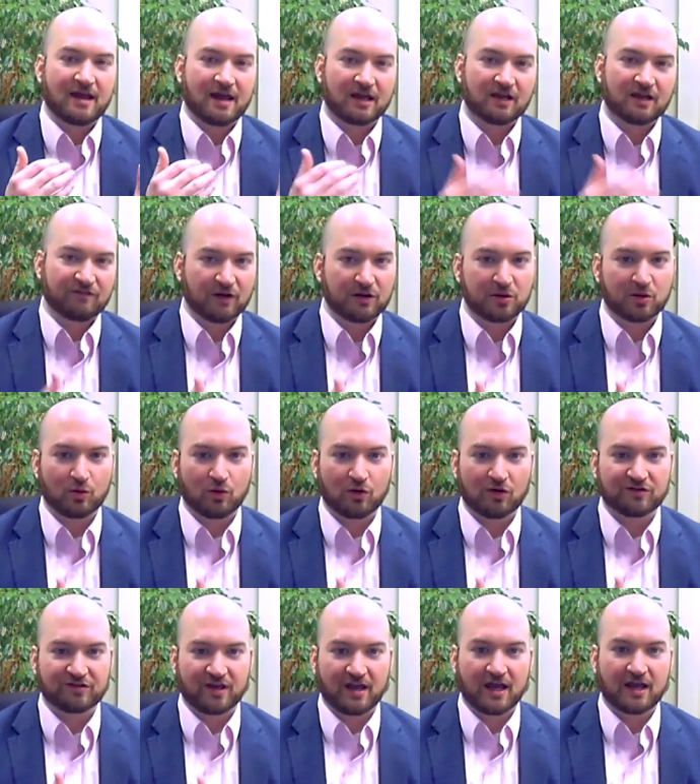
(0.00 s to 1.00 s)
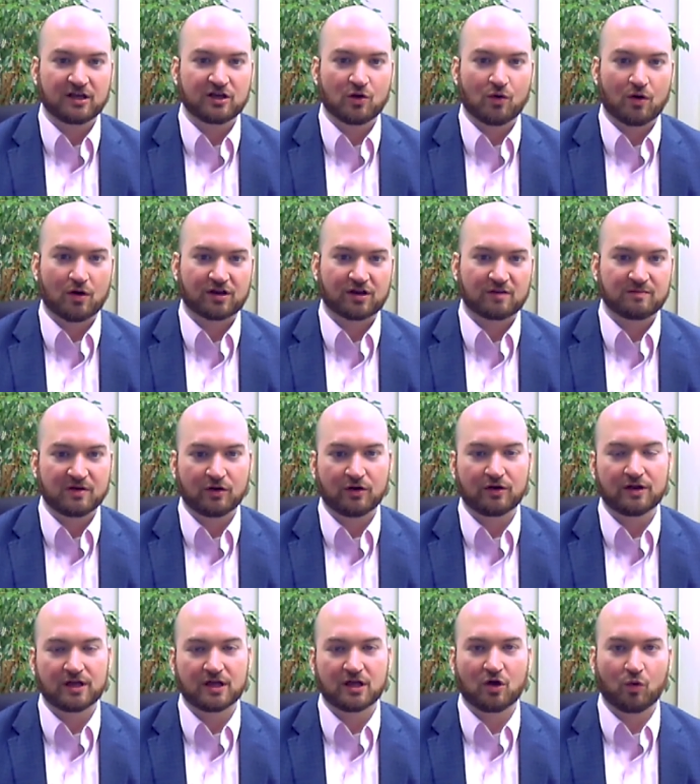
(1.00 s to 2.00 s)
individuals in your
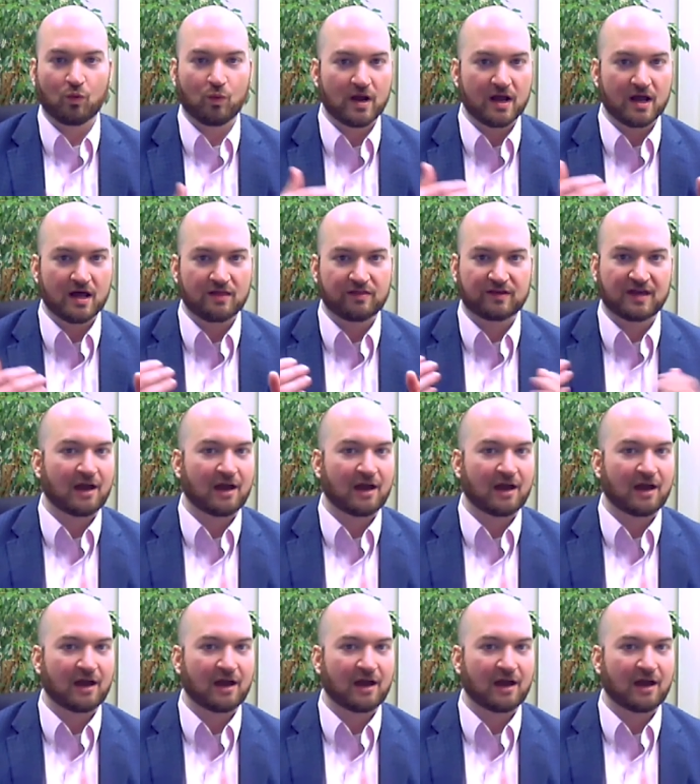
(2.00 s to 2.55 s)
community with